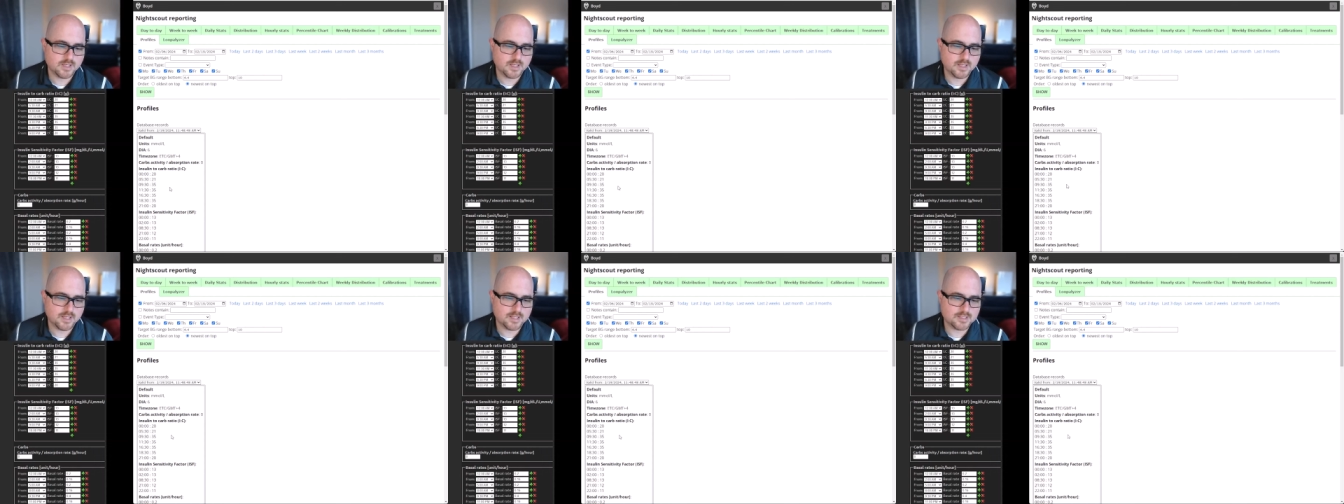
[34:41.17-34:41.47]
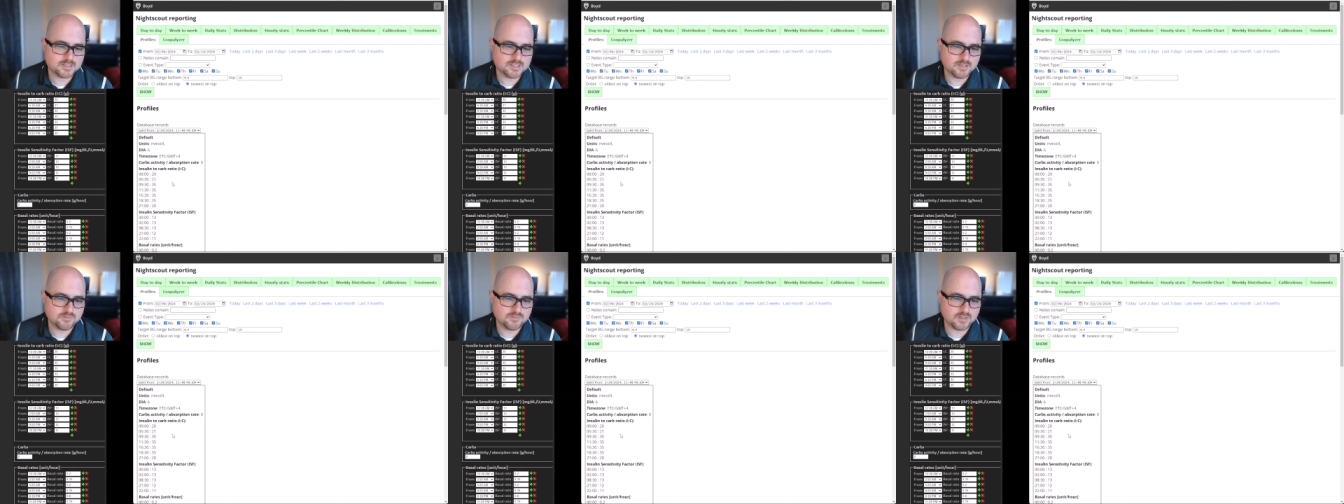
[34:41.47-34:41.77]

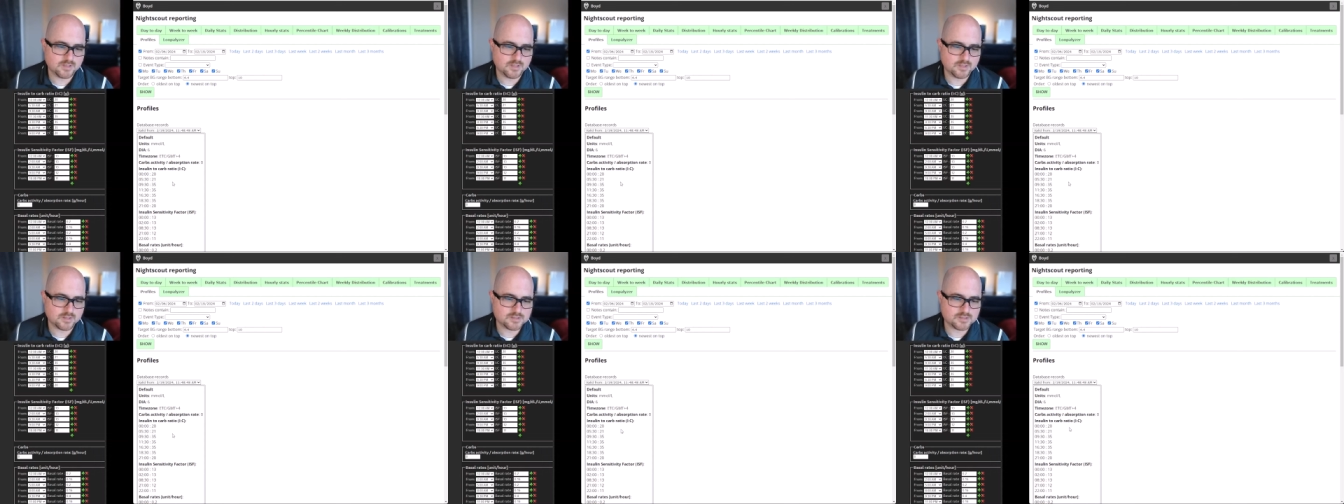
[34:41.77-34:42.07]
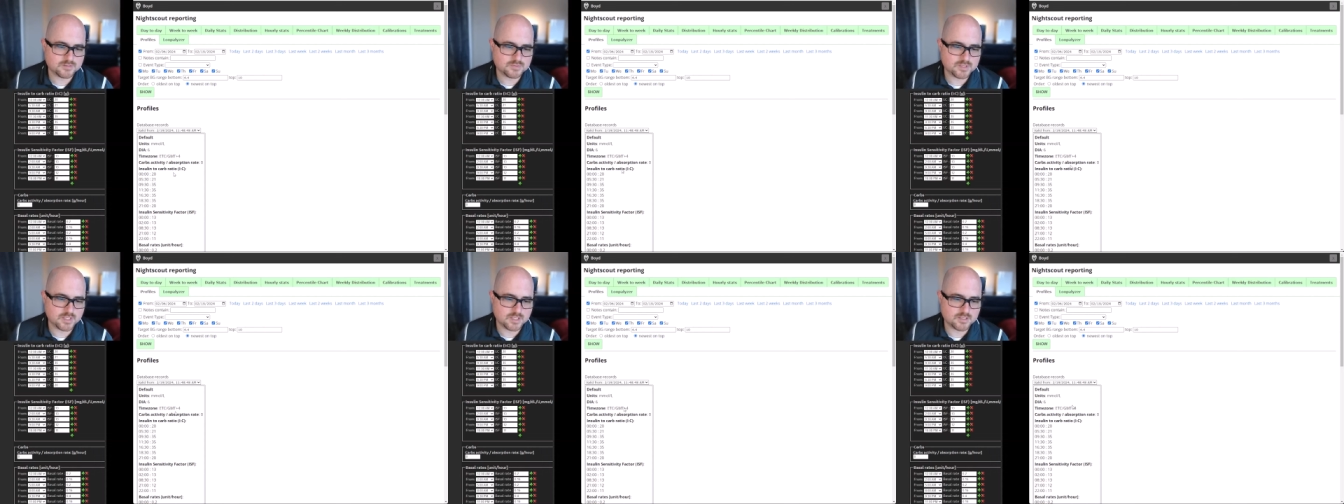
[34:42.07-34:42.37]
and see if they look
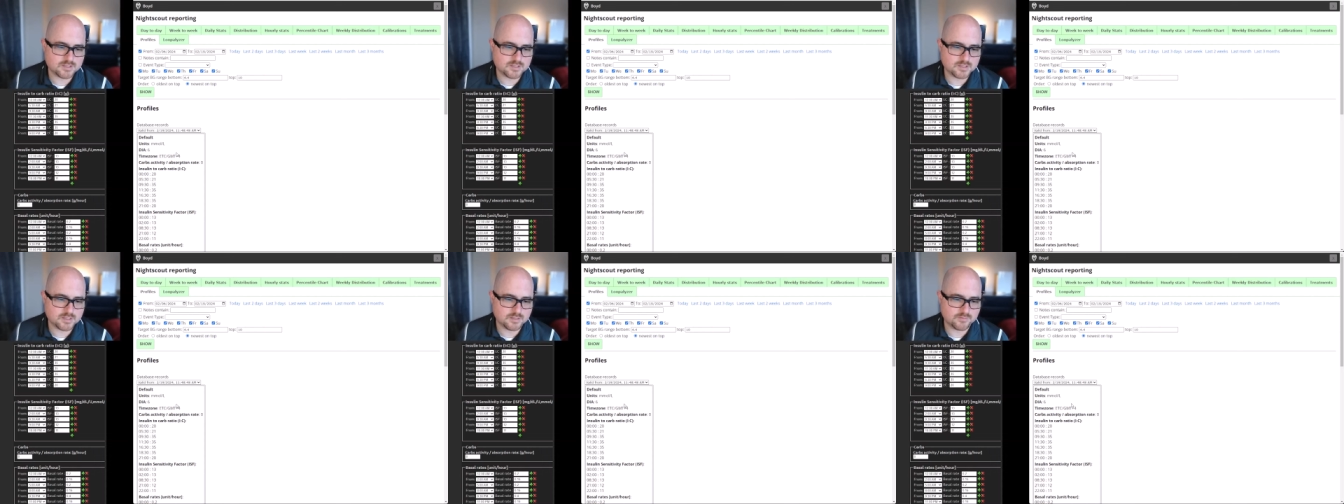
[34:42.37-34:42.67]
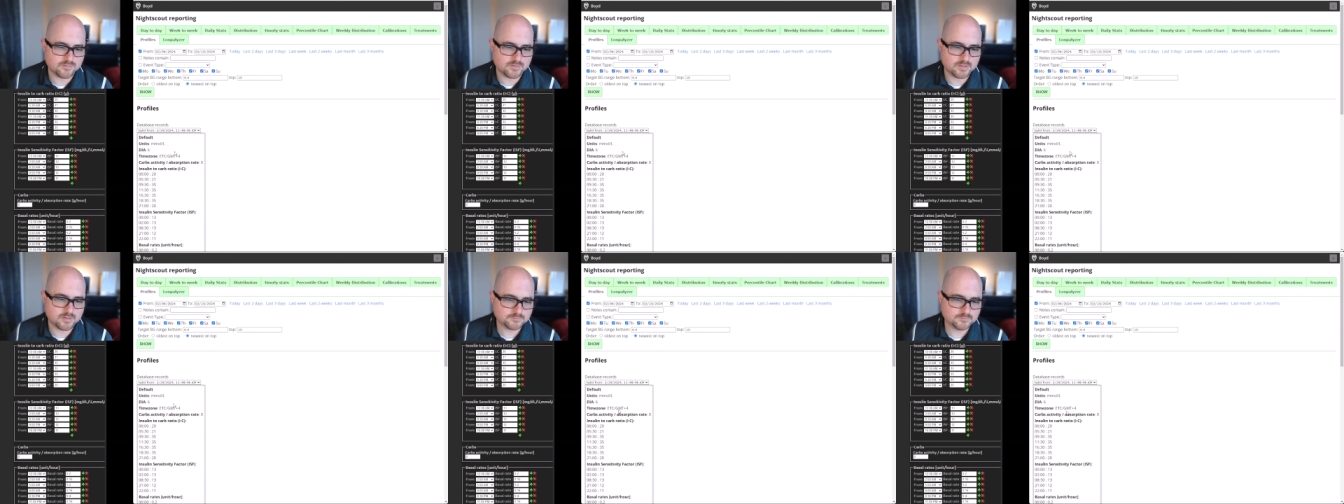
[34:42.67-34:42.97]
substantially
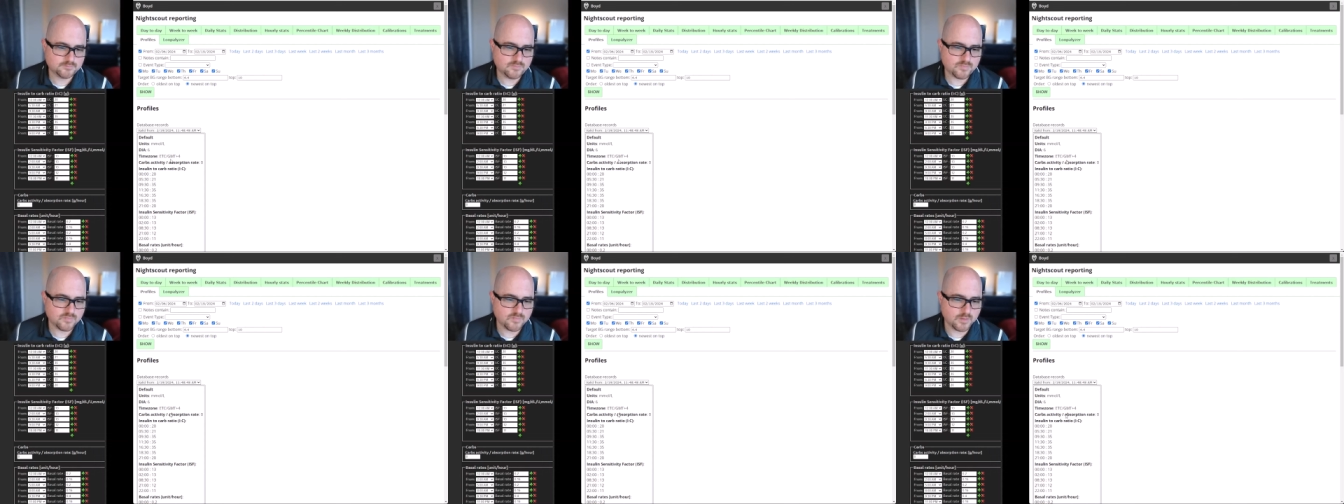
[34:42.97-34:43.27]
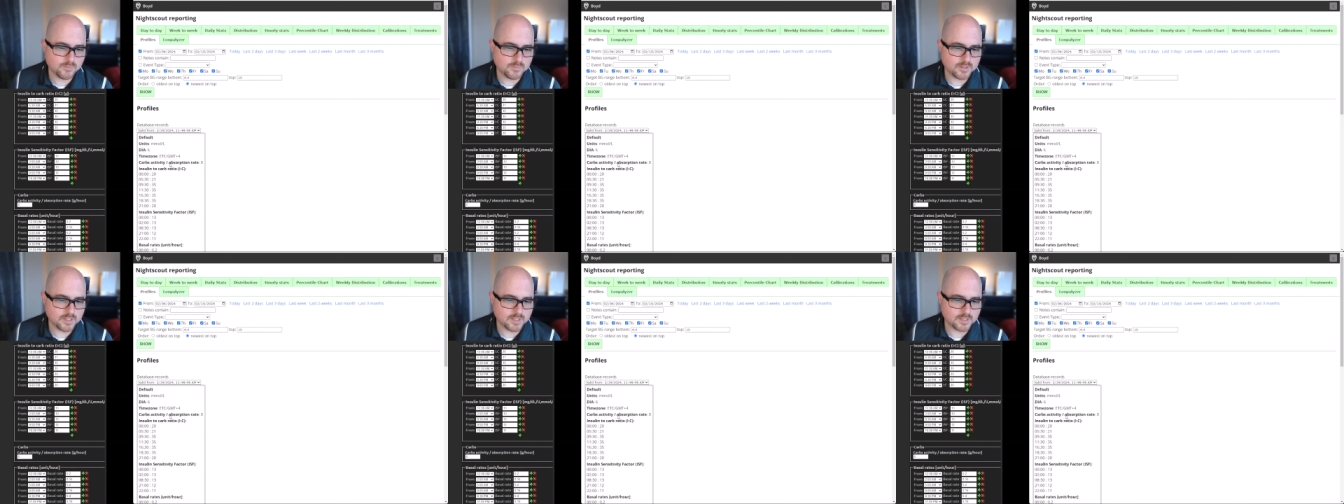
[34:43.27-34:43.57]
different.
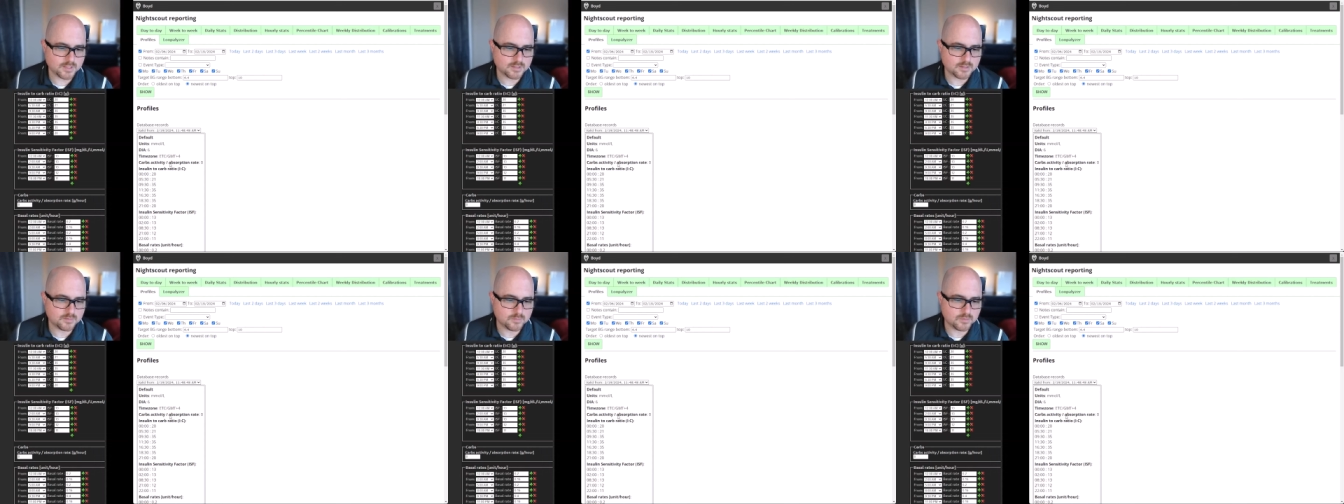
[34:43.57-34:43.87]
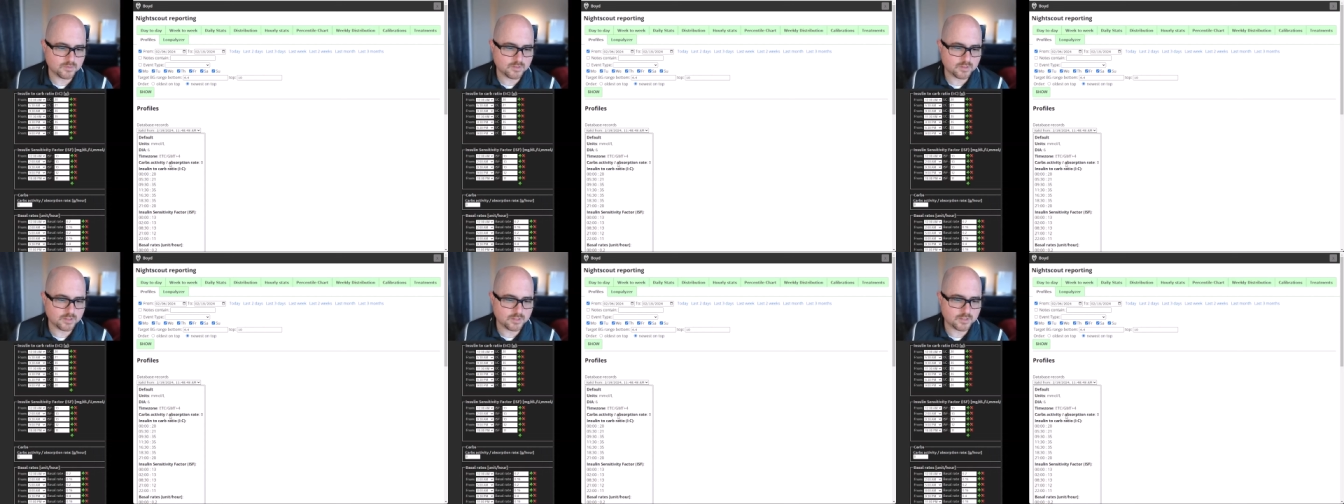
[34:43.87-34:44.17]
Maybe like in the
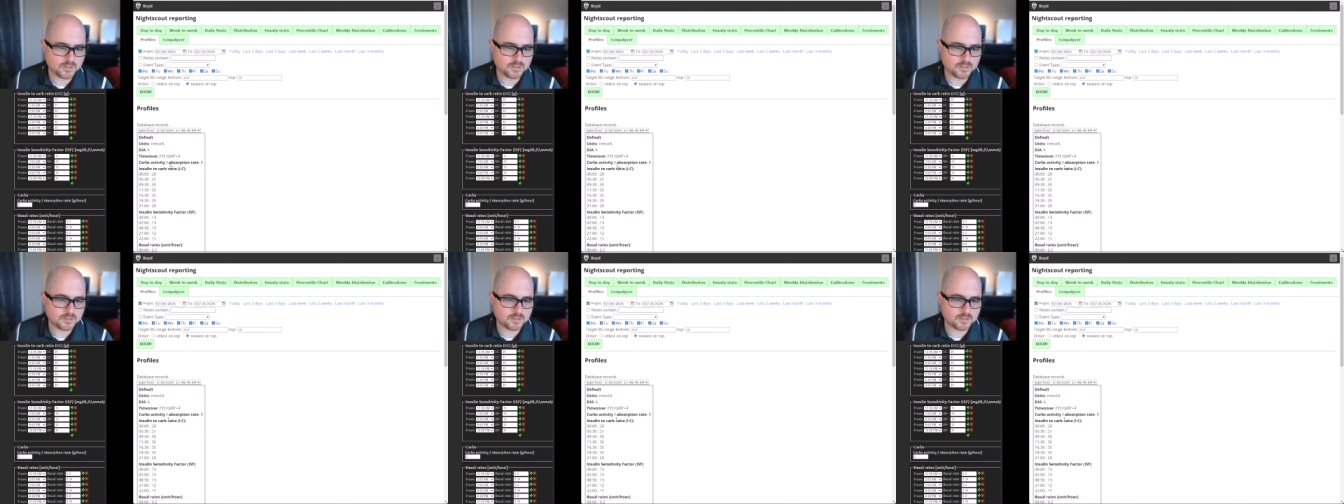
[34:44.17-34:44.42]
morning here. They